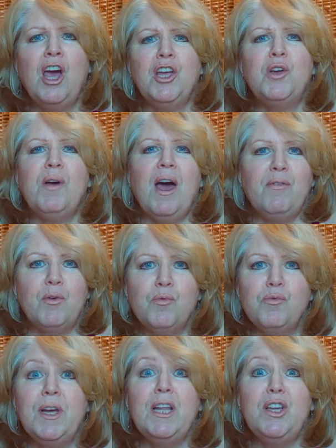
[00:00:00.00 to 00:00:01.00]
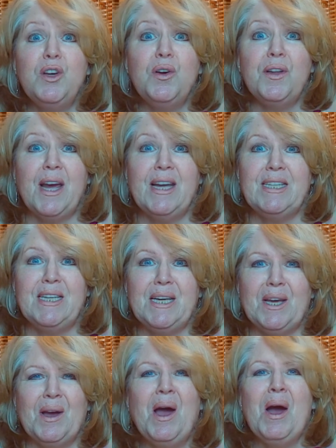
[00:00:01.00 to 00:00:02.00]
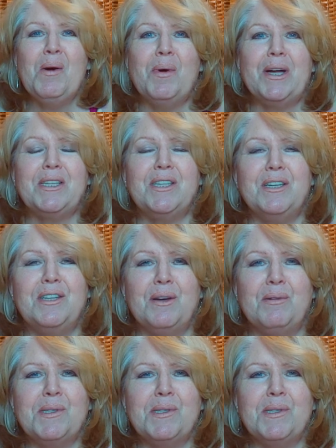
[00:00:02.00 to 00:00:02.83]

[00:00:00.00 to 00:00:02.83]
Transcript: you'll have a really good idea what to do.